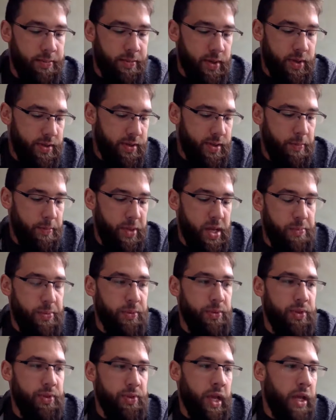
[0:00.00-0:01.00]
Some
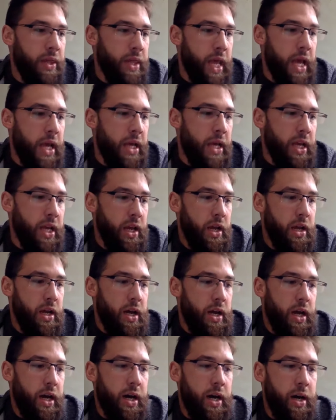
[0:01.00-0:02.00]
people think that
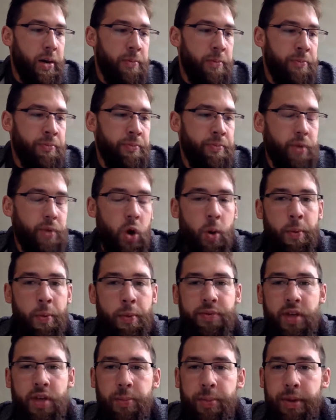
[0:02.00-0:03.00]
Homo
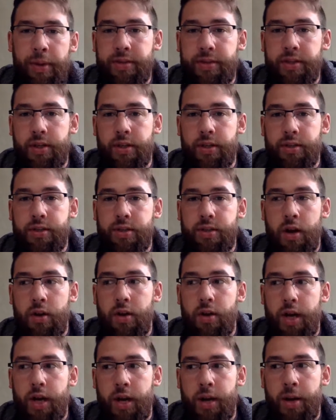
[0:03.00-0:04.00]
sapiens are gonna start